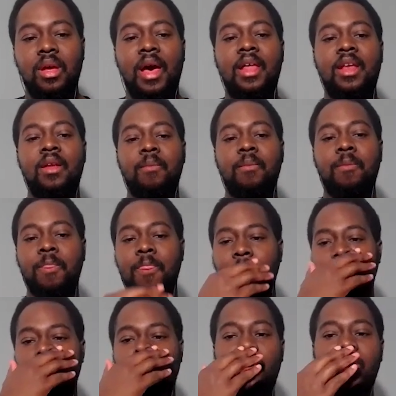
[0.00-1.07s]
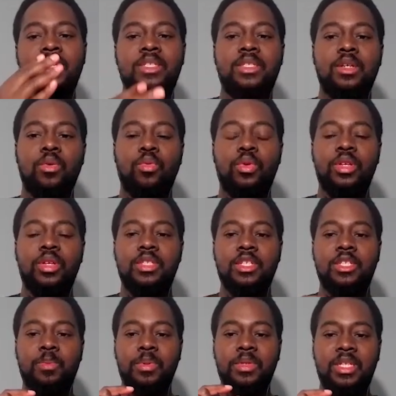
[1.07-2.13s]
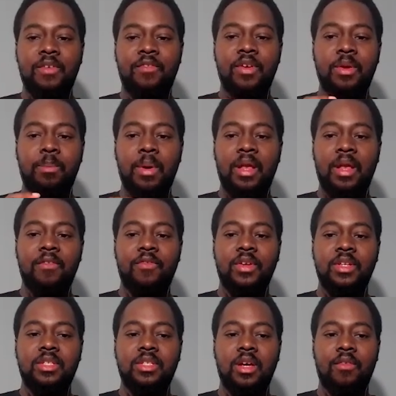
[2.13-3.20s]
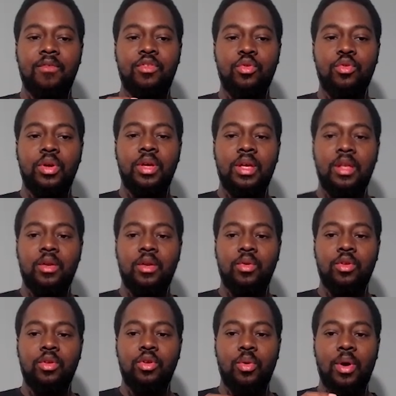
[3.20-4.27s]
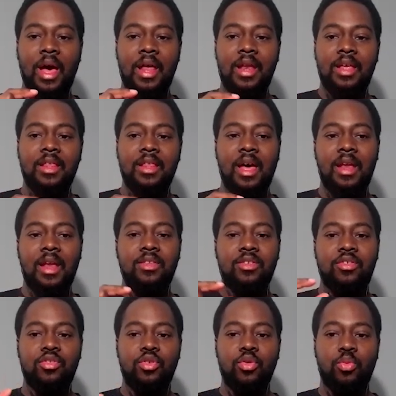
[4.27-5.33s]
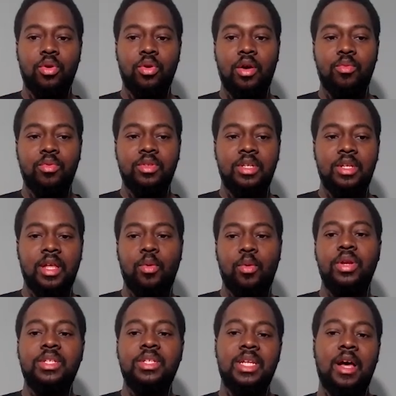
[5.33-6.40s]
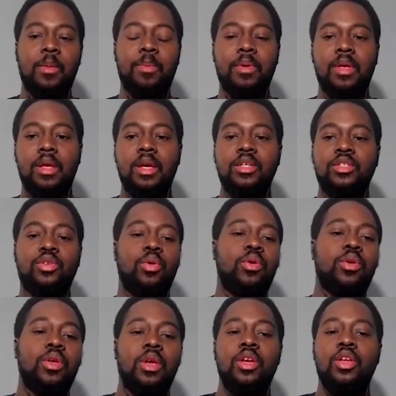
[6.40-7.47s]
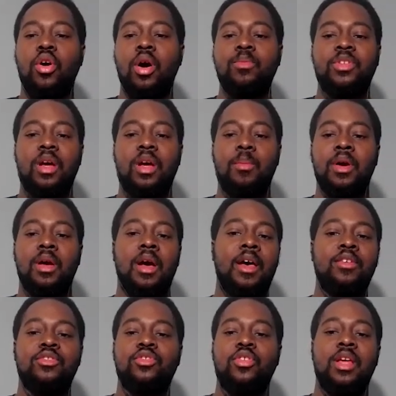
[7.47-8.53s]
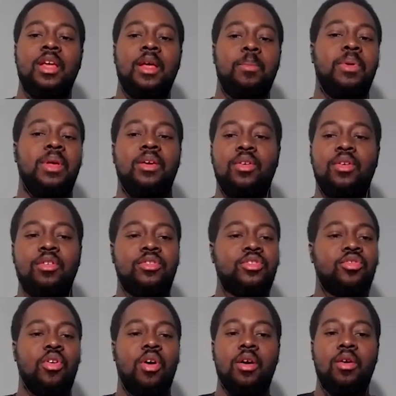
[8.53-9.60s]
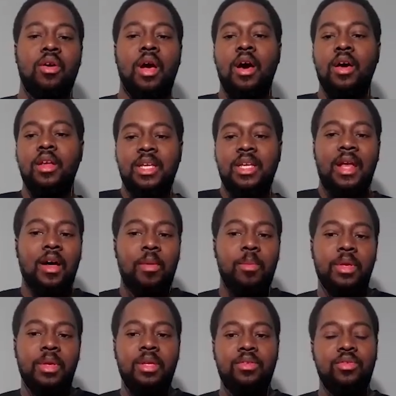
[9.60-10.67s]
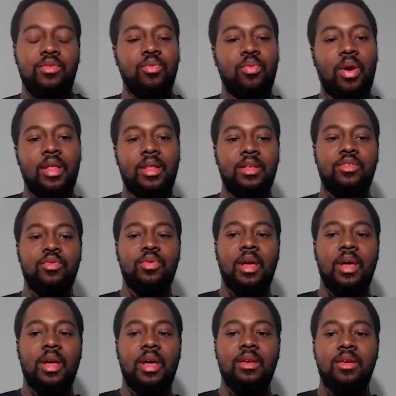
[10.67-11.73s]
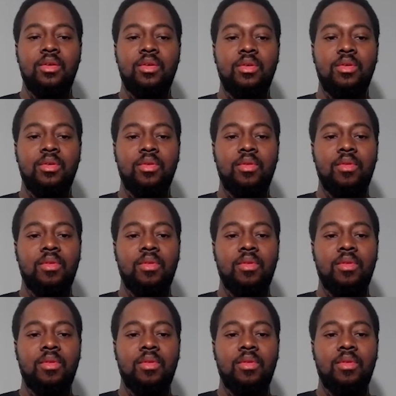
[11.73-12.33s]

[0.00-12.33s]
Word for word: And and what is what is the specific benefits of doing it? You know, adding that into your workout routine. Like, what does it help? So, you know, I'm I'm a guy who's trying to get bigger, stronger. How does that help me directly do that?